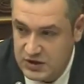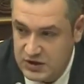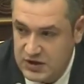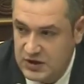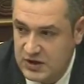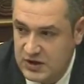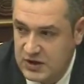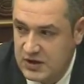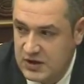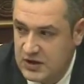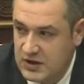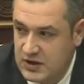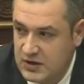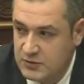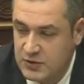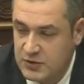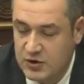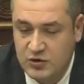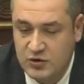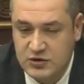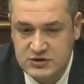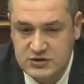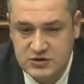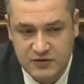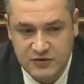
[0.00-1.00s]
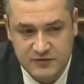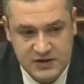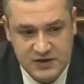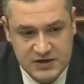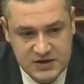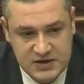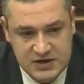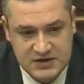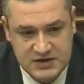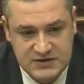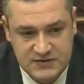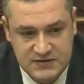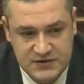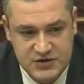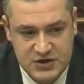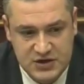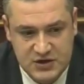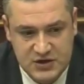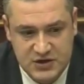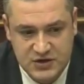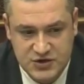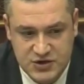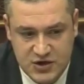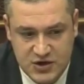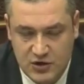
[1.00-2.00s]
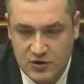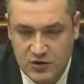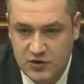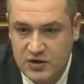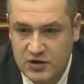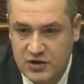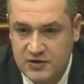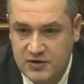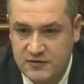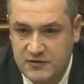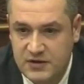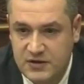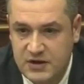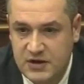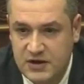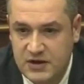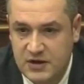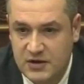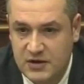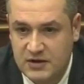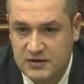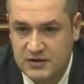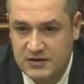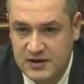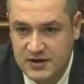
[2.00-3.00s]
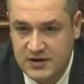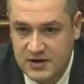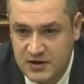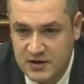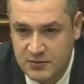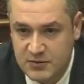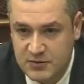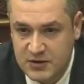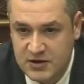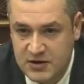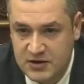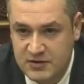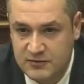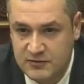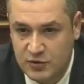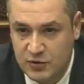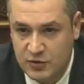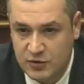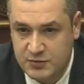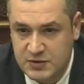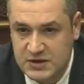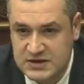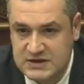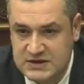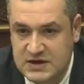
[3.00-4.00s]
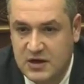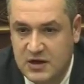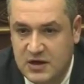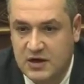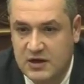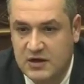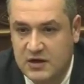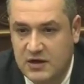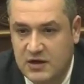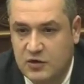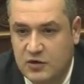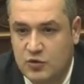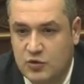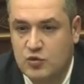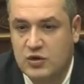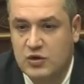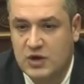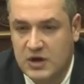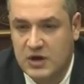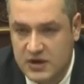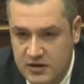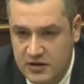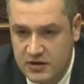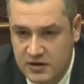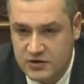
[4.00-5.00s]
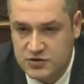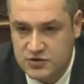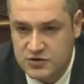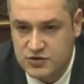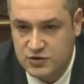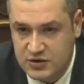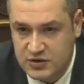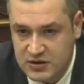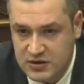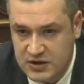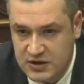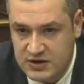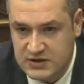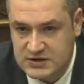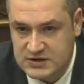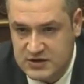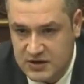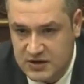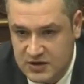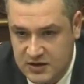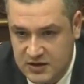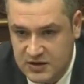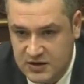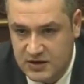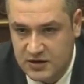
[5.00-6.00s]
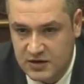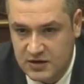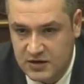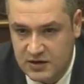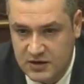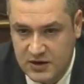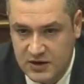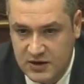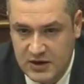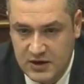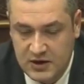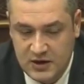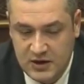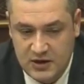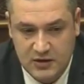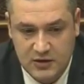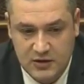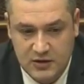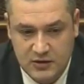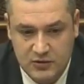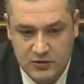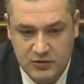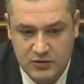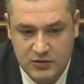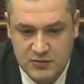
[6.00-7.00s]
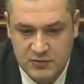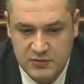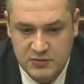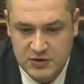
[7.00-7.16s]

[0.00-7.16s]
So in a nutshell, if this situation continues, Armenian dram as currency depending upon such